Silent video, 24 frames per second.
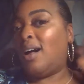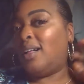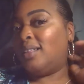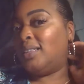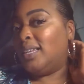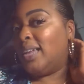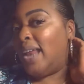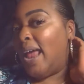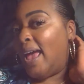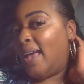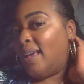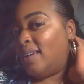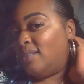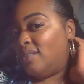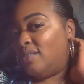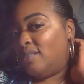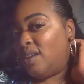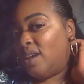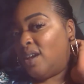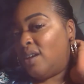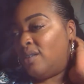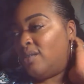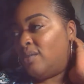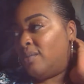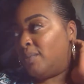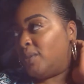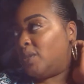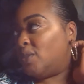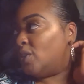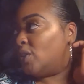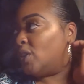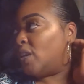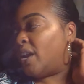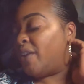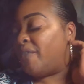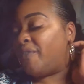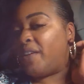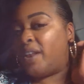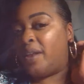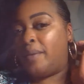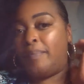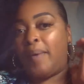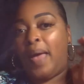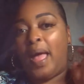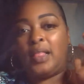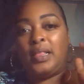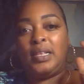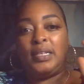of that. I'm still trying to find a
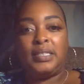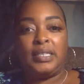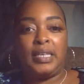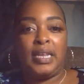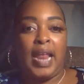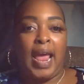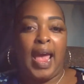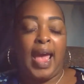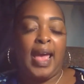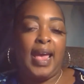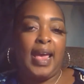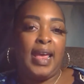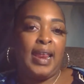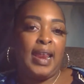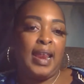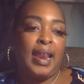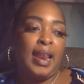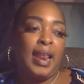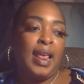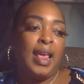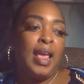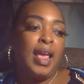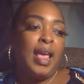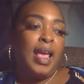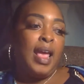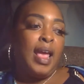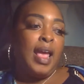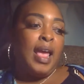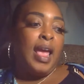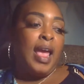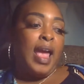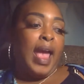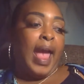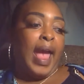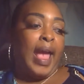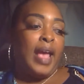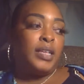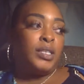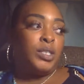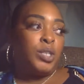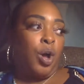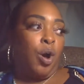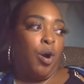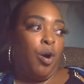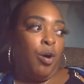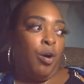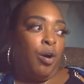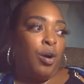balance in that. And it's
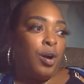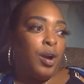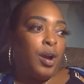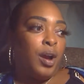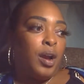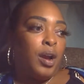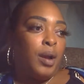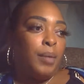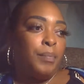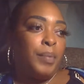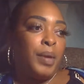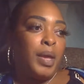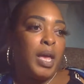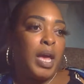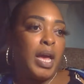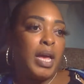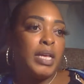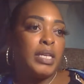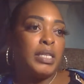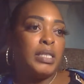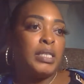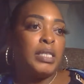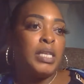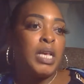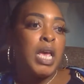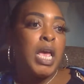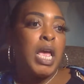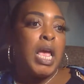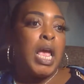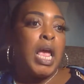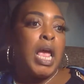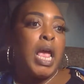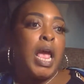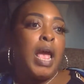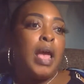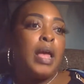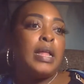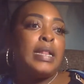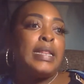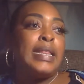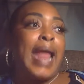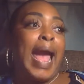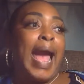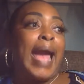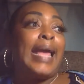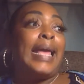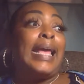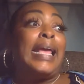hard because
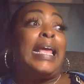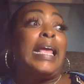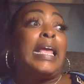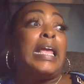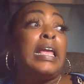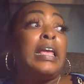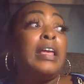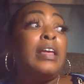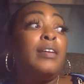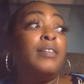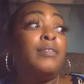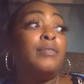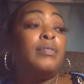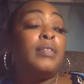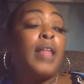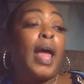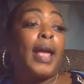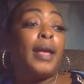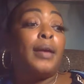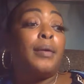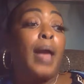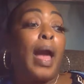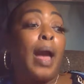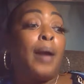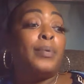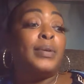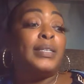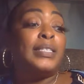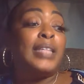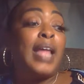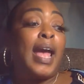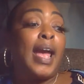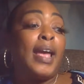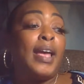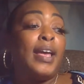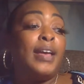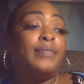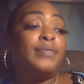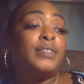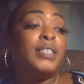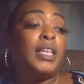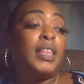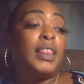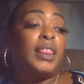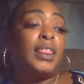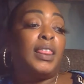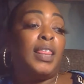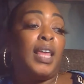I was naive to
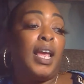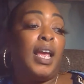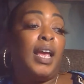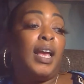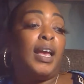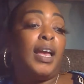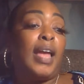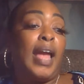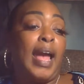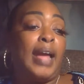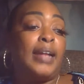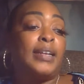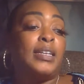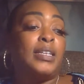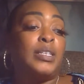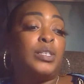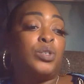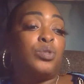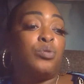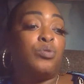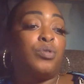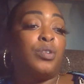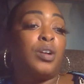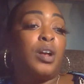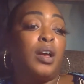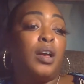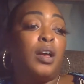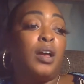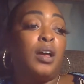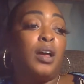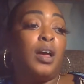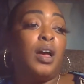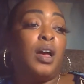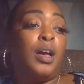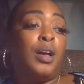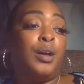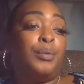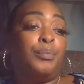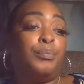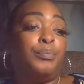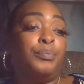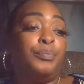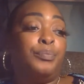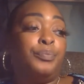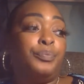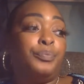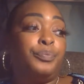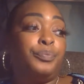think kind of sort
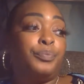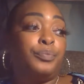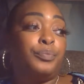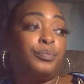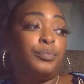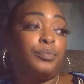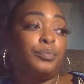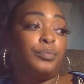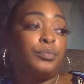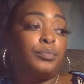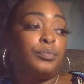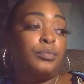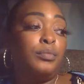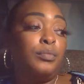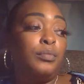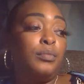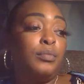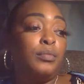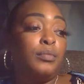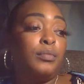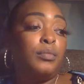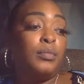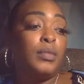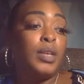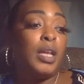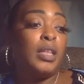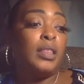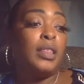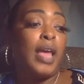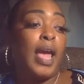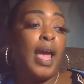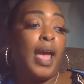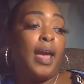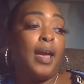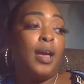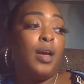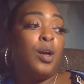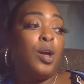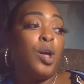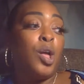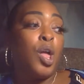of that